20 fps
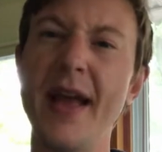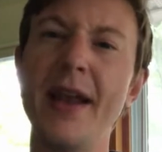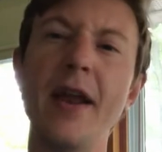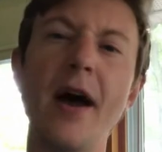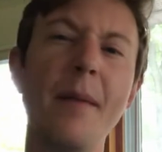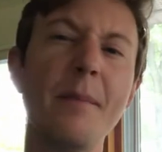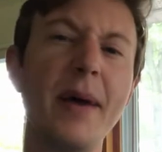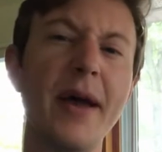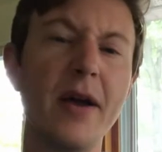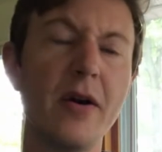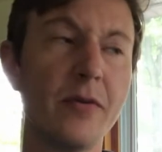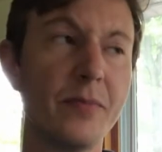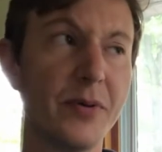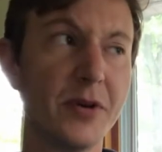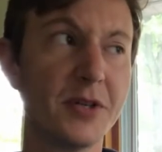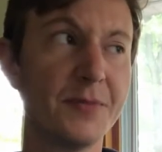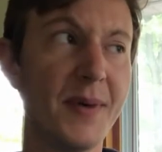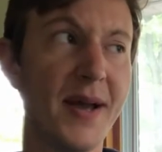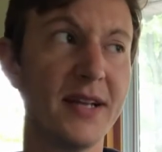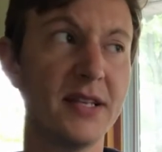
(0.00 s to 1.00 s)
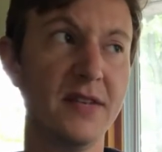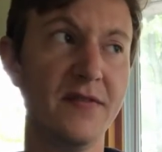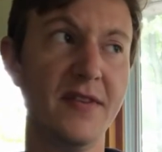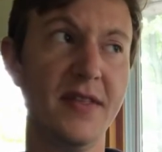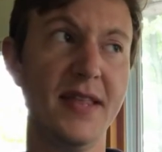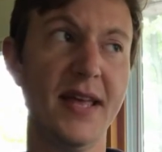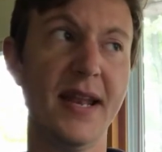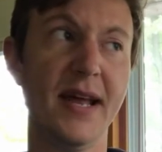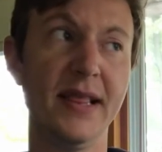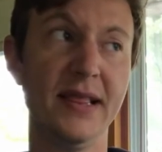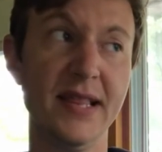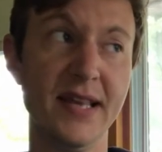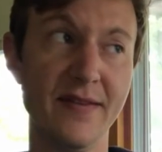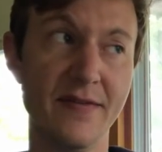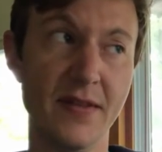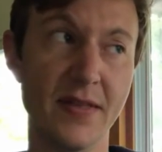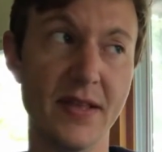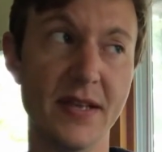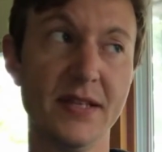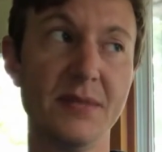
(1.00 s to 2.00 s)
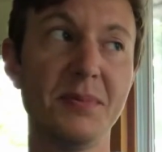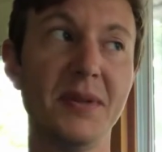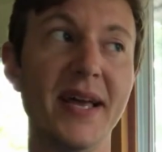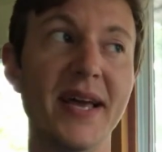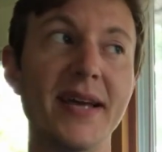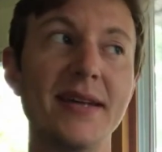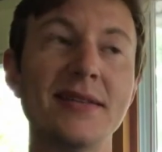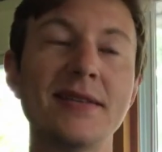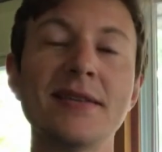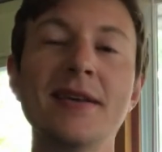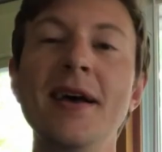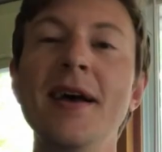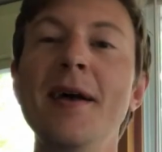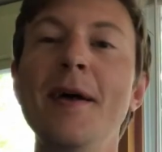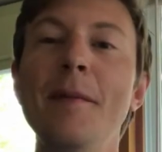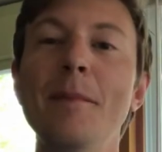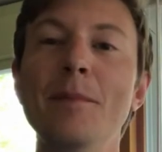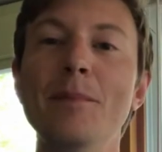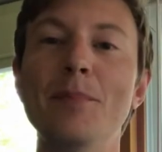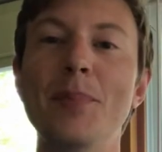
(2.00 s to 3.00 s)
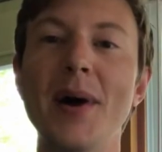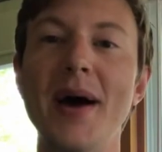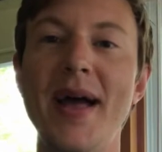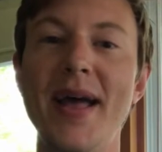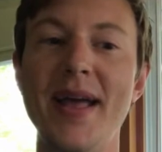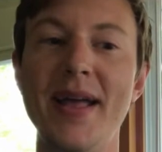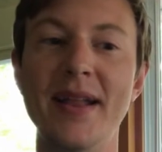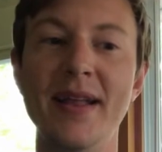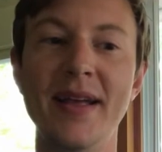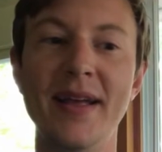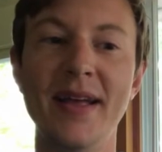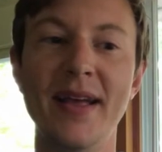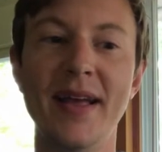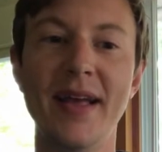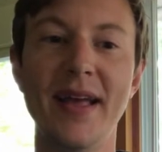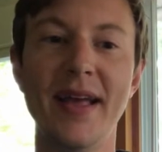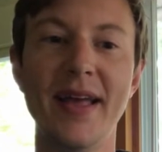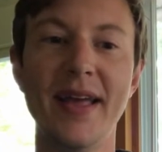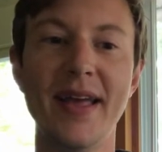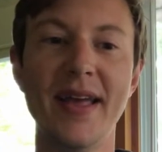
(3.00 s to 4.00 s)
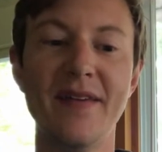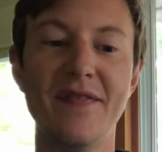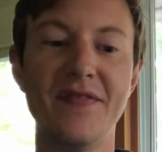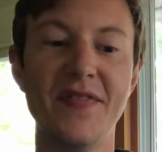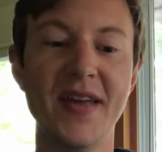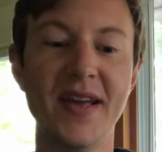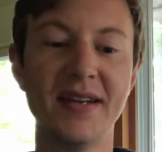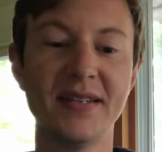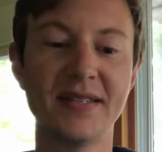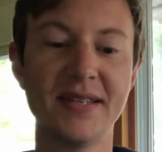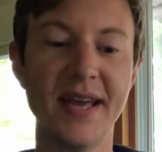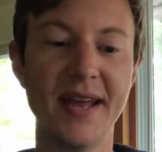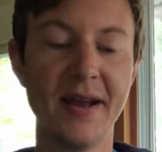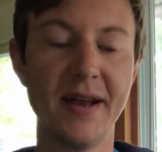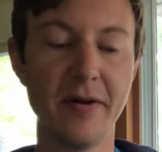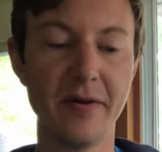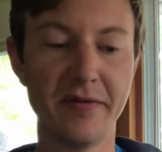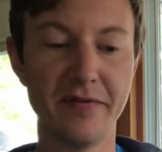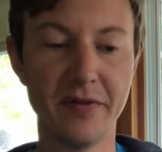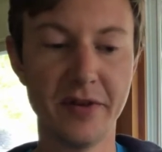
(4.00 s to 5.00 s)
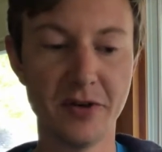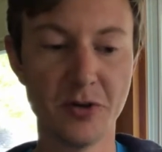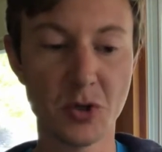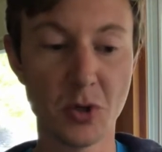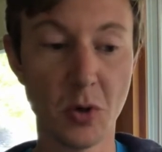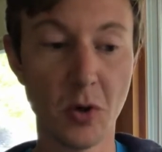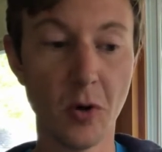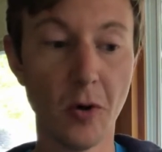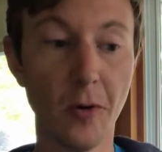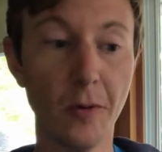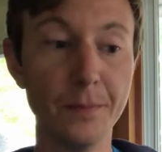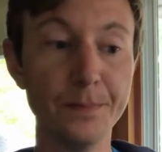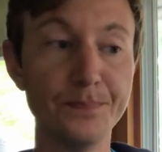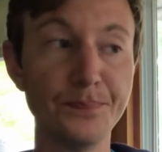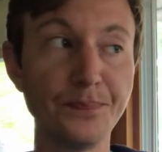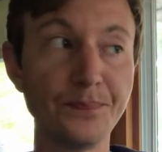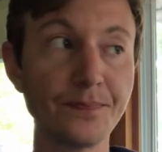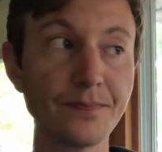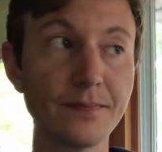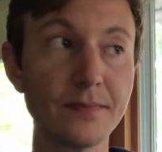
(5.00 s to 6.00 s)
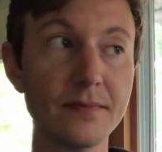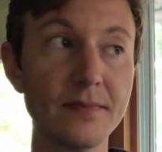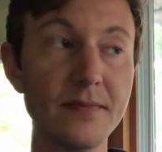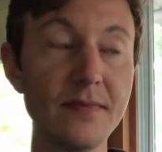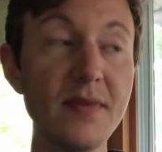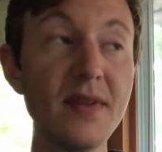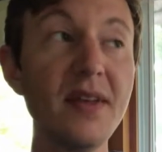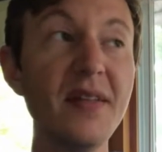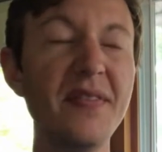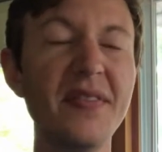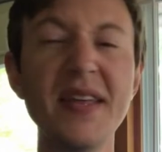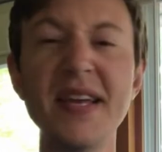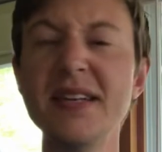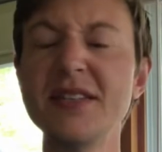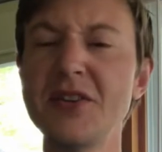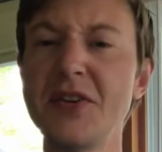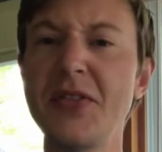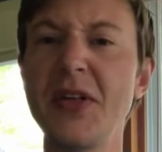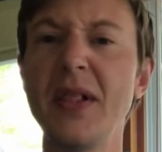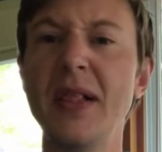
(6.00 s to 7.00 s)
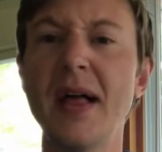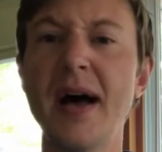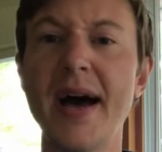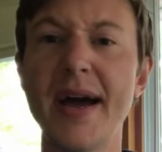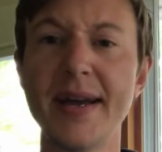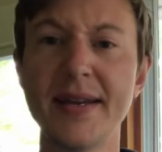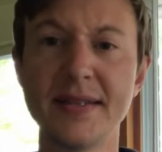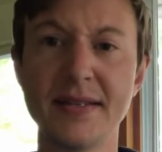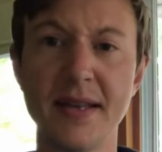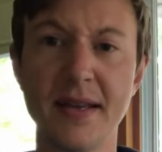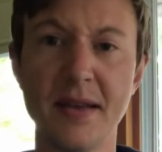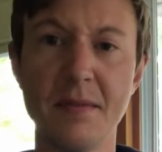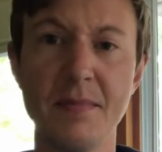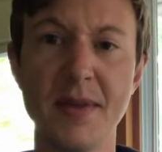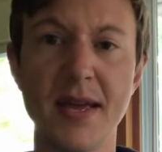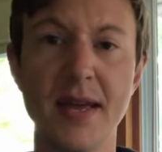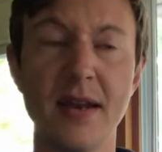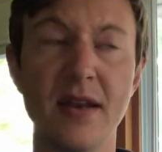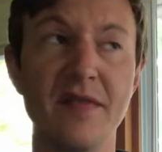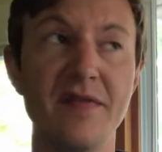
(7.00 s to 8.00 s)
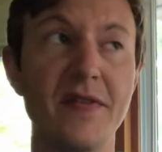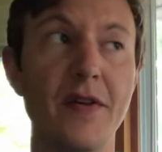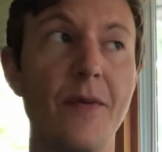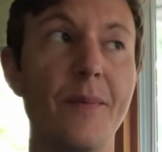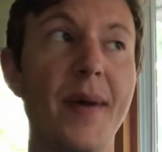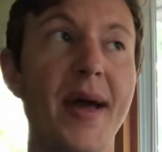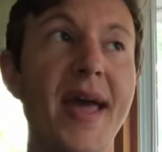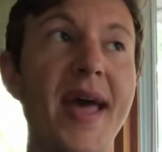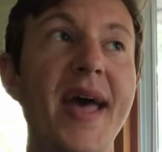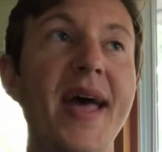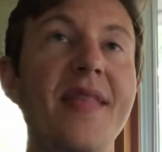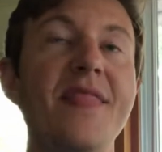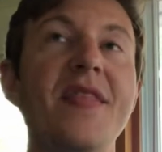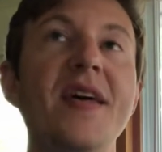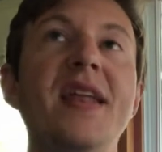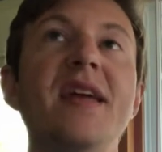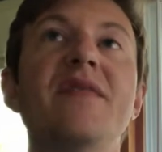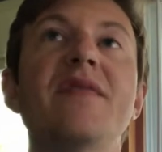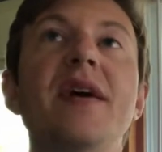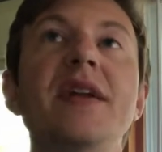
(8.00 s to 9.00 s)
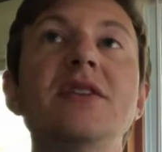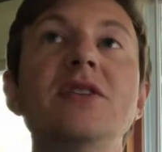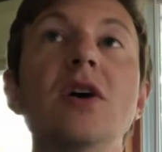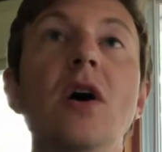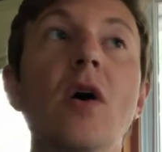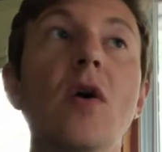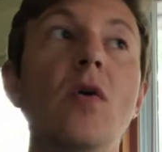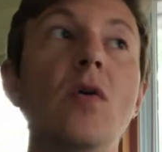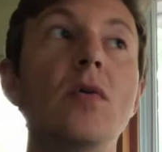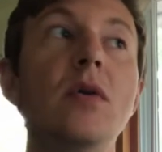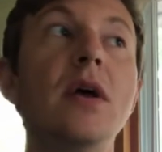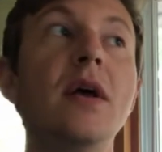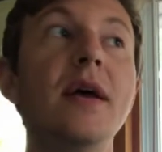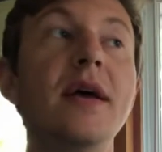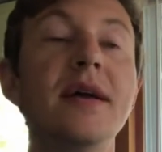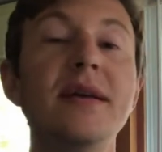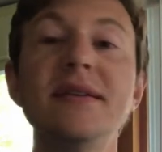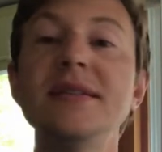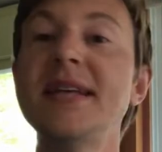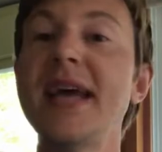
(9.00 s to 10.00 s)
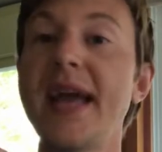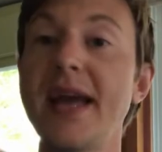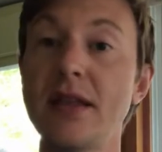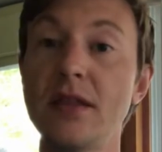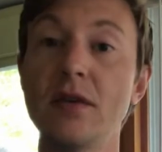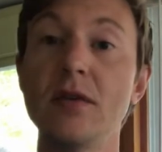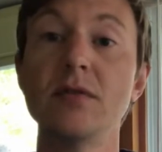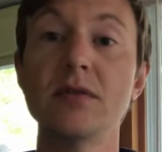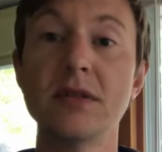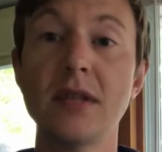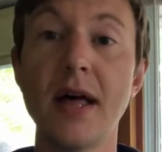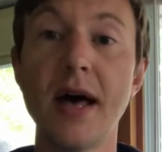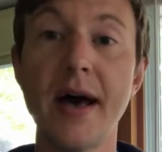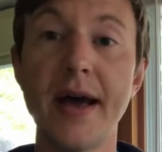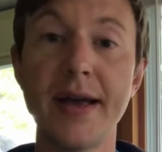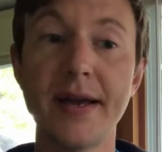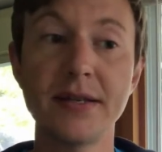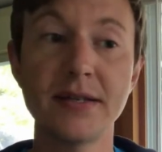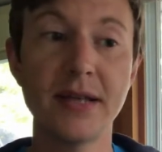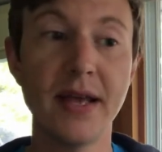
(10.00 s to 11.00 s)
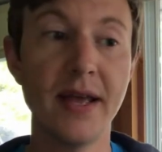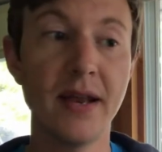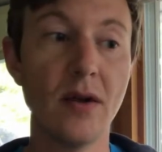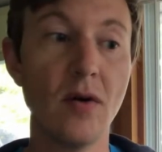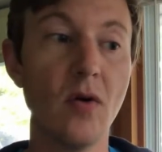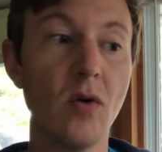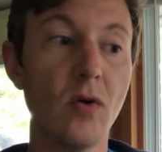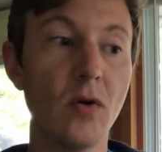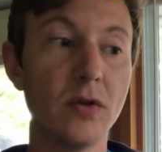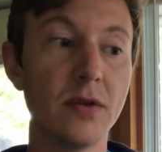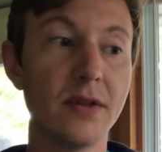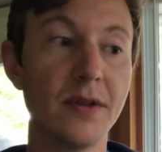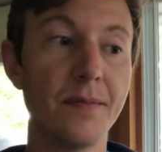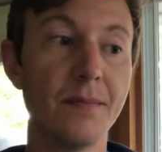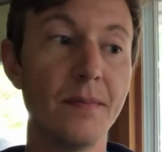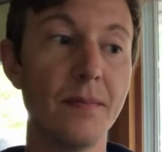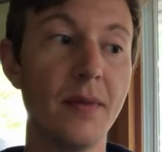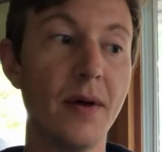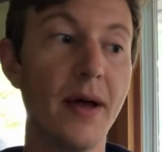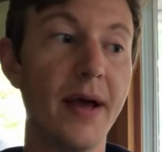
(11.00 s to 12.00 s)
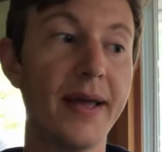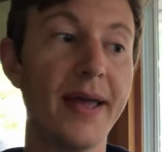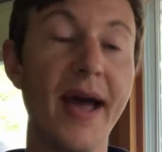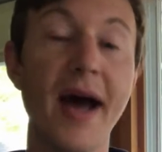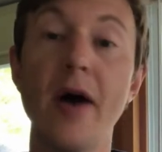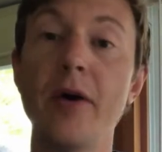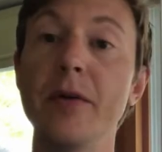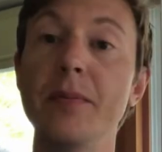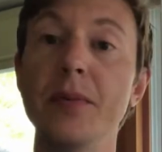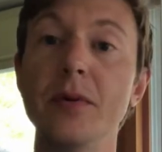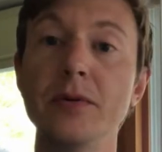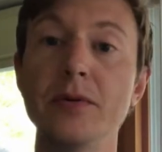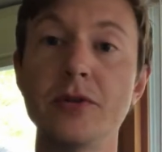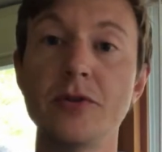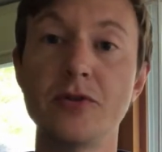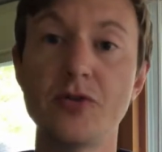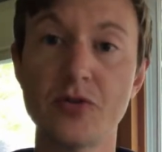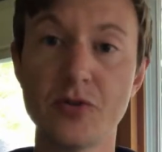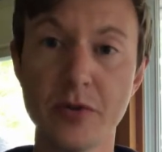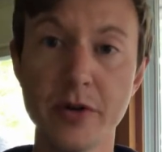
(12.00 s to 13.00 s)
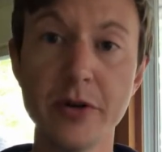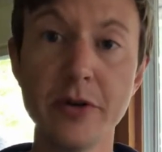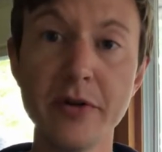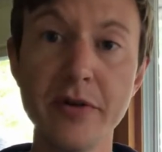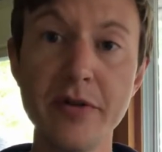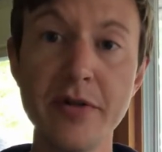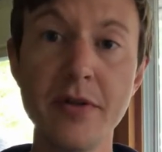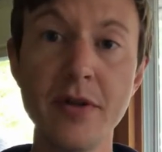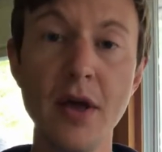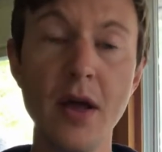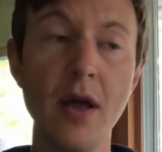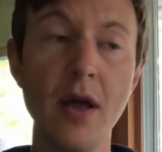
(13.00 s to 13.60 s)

And not my own perspective in that I live in this place, but if things get out of control, these are the lies that can begin to fill my head, that if I don't take those lies and hold them accountable to truth,